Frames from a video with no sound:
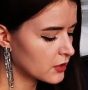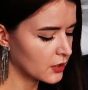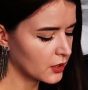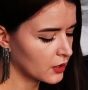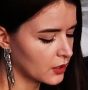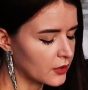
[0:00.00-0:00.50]

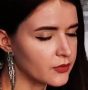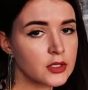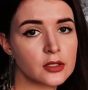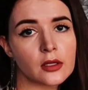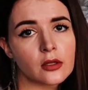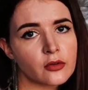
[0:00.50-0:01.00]
I've
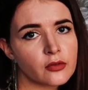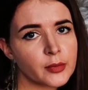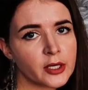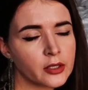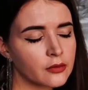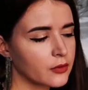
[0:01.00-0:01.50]
seen a lot of
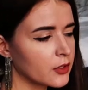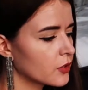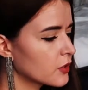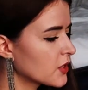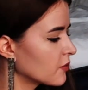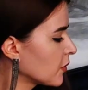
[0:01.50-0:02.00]
packing
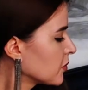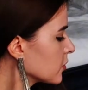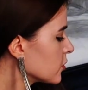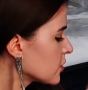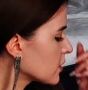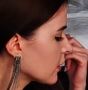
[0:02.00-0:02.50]
videos and people
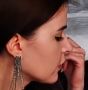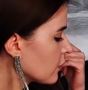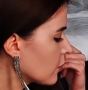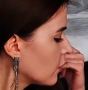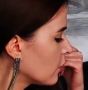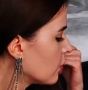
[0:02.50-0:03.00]
just like
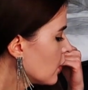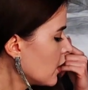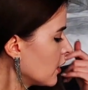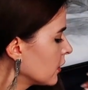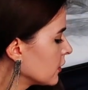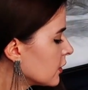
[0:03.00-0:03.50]
throw
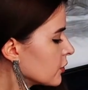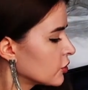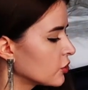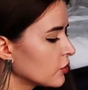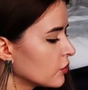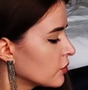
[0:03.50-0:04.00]
their
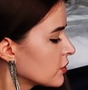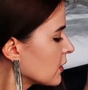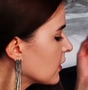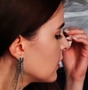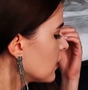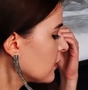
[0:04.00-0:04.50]
shoes, and
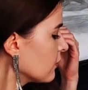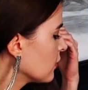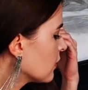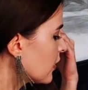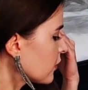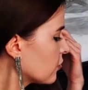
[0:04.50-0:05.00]
then they even
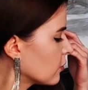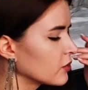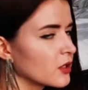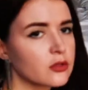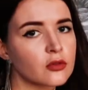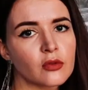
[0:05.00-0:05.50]
like throw the
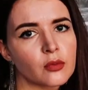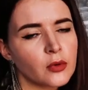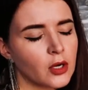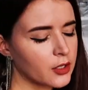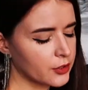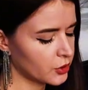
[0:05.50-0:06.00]

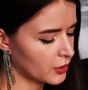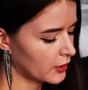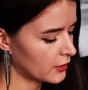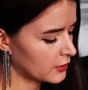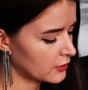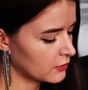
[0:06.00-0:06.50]
toothbrush,
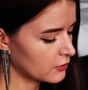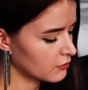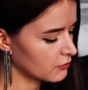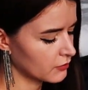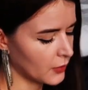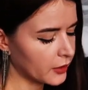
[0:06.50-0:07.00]
and
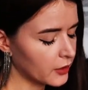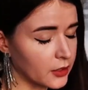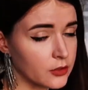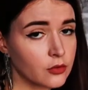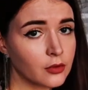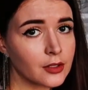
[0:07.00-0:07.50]
I
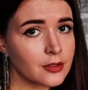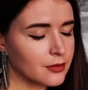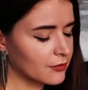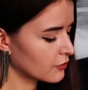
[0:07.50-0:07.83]
cannot do that.